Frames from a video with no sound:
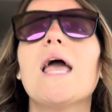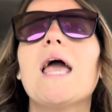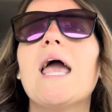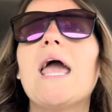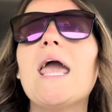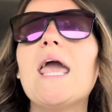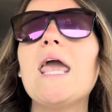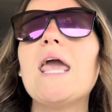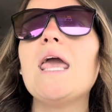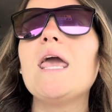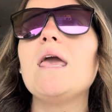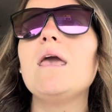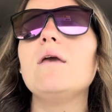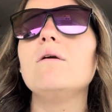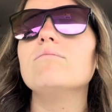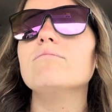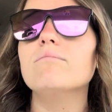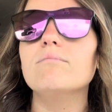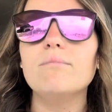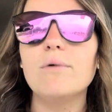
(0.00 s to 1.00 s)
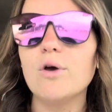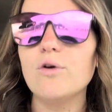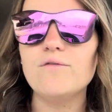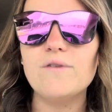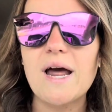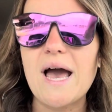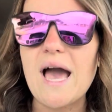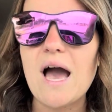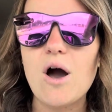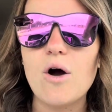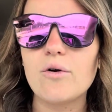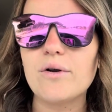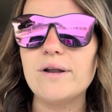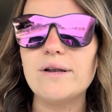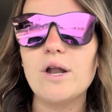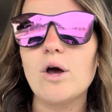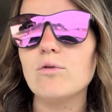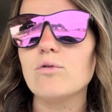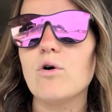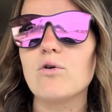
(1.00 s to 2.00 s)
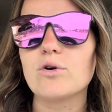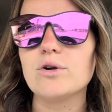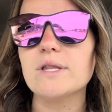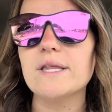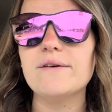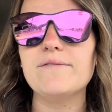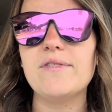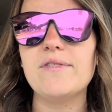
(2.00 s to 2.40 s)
he moved out and no longer lived